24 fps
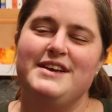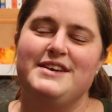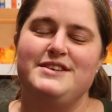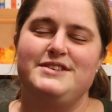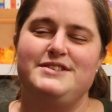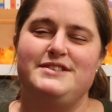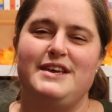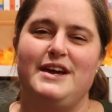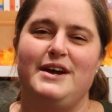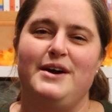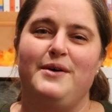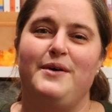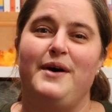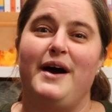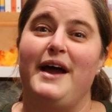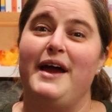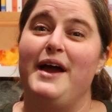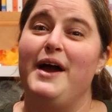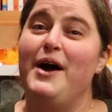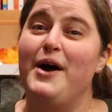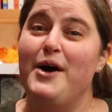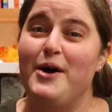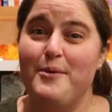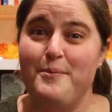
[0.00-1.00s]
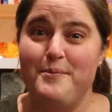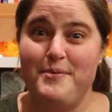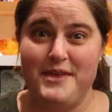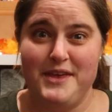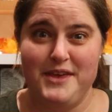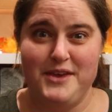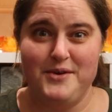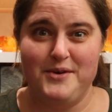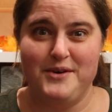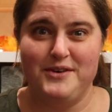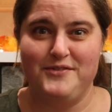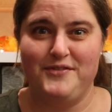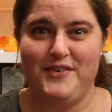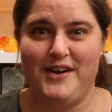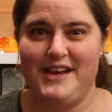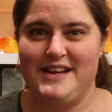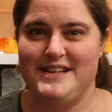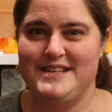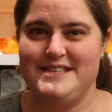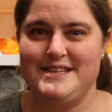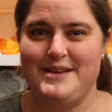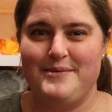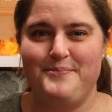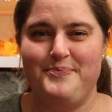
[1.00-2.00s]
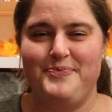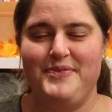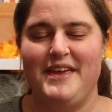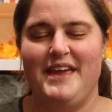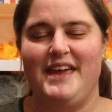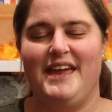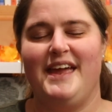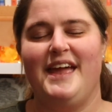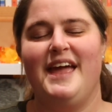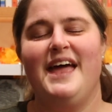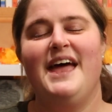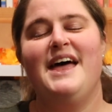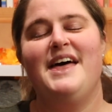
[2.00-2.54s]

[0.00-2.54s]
So I hope that you can find something